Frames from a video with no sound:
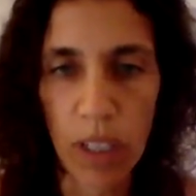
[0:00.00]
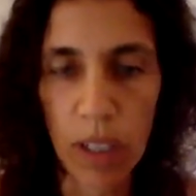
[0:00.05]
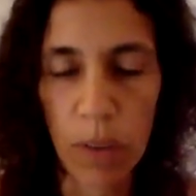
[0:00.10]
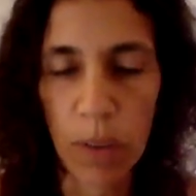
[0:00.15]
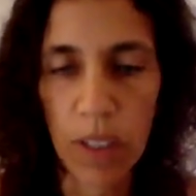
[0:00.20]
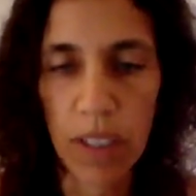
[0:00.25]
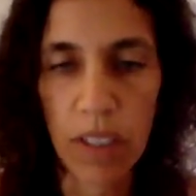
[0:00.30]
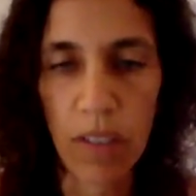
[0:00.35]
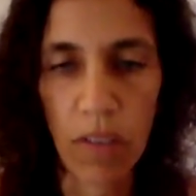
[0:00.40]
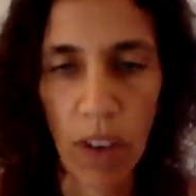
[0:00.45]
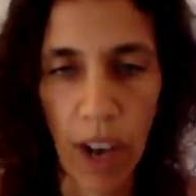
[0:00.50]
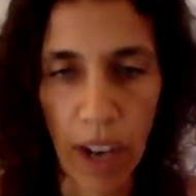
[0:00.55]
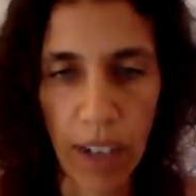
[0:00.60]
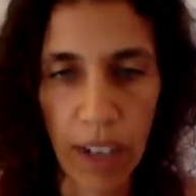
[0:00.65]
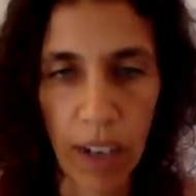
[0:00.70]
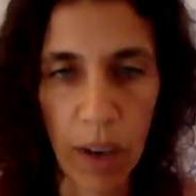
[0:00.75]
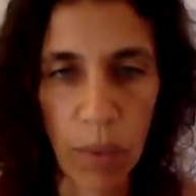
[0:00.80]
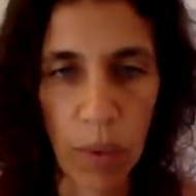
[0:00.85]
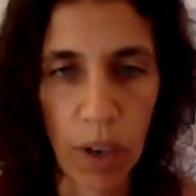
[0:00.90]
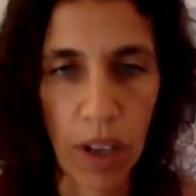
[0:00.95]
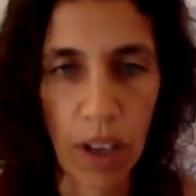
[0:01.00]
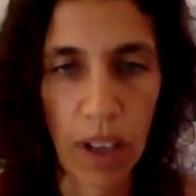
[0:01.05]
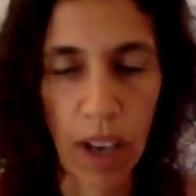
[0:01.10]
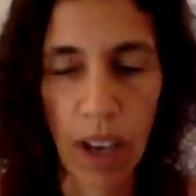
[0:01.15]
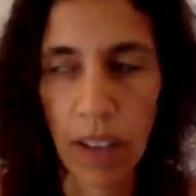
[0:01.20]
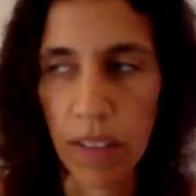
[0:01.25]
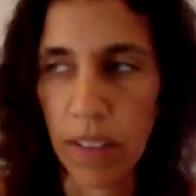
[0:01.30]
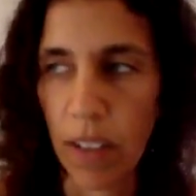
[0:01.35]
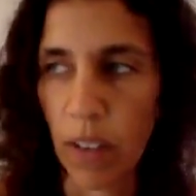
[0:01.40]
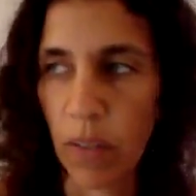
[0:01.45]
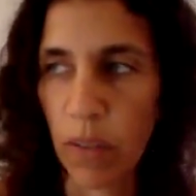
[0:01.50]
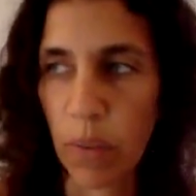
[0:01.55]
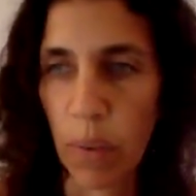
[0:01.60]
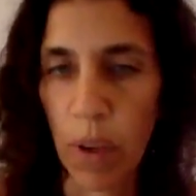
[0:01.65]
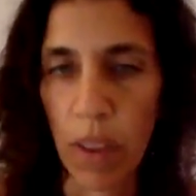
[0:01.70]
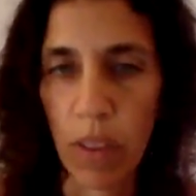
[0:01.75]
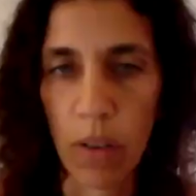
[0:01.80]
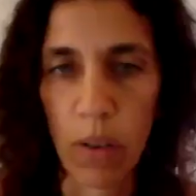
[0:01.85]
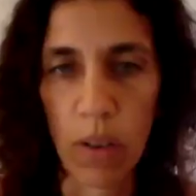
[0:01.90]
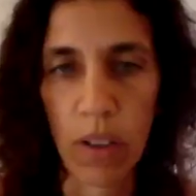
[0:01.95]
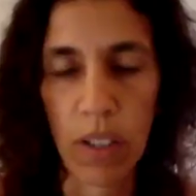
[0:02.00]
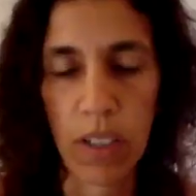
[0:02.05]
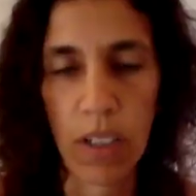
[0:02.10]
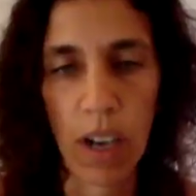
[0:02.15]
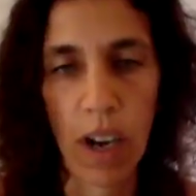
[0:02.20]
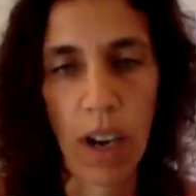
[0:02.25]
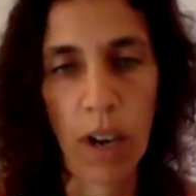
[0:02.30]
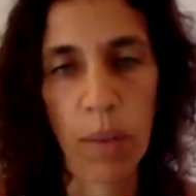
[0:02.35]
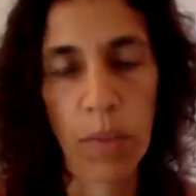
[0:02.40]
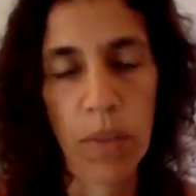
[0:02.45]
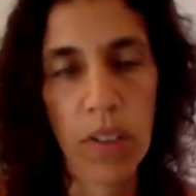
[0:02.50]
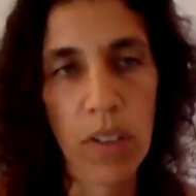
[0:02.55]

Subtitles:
that we surround ourselves with all the time.